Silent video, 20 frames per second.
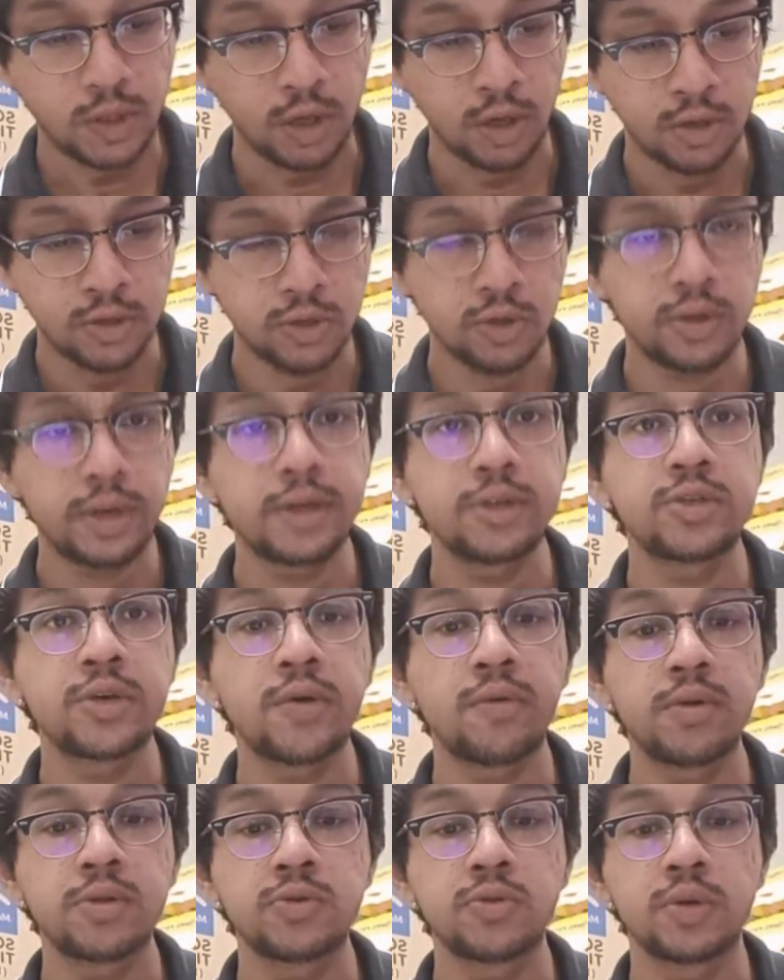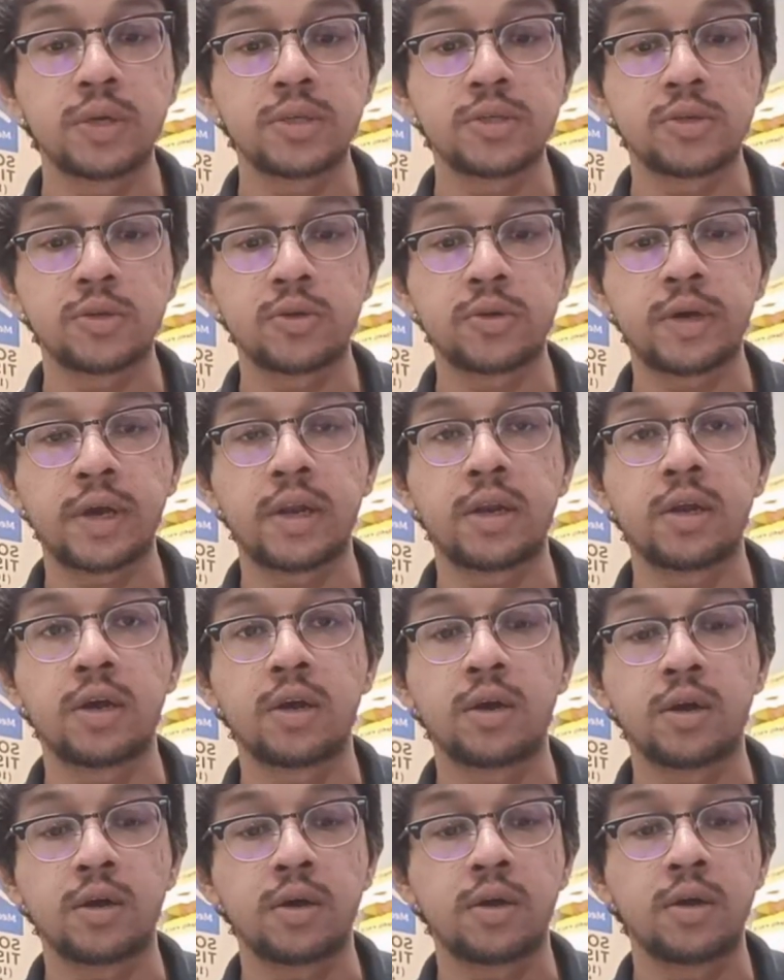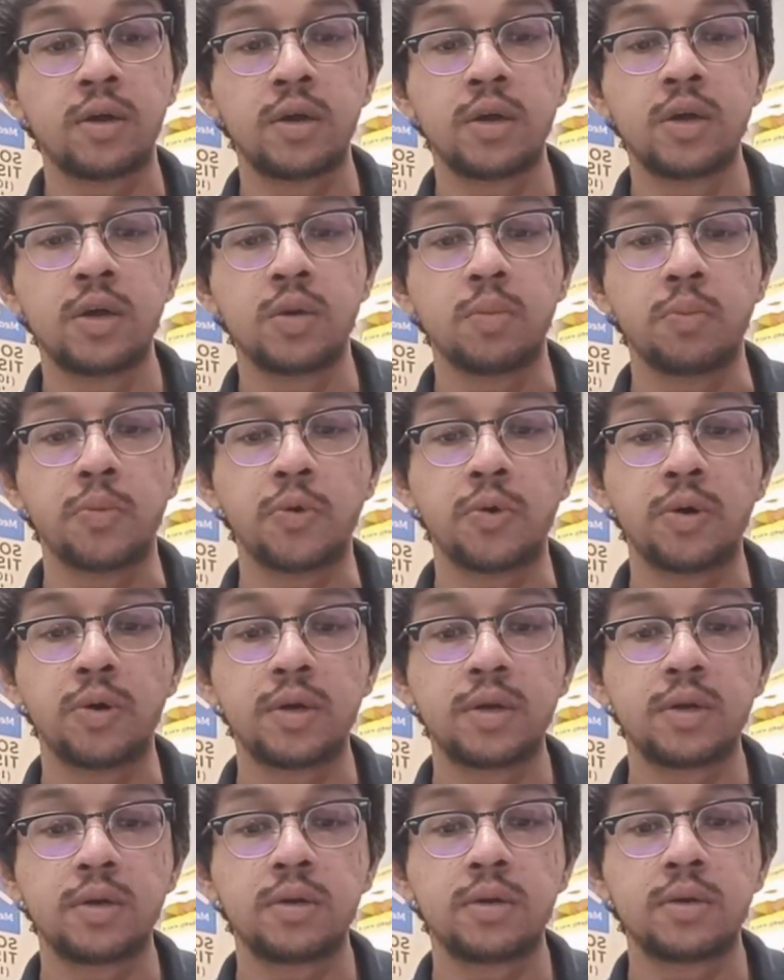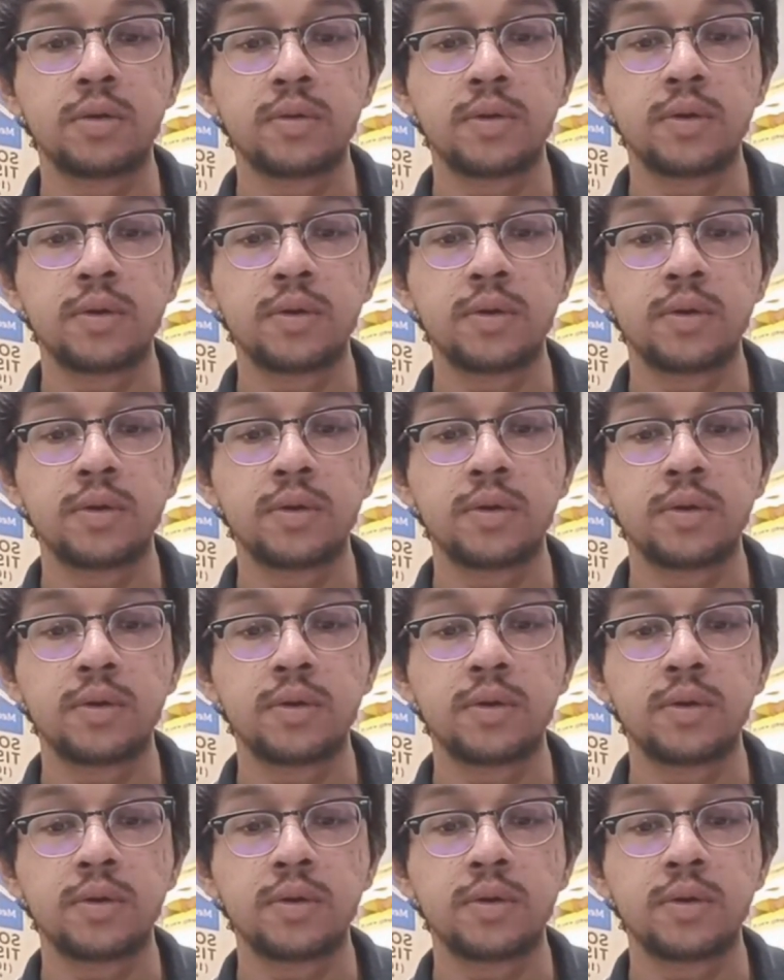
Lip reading: So they travel to the song, and Mohan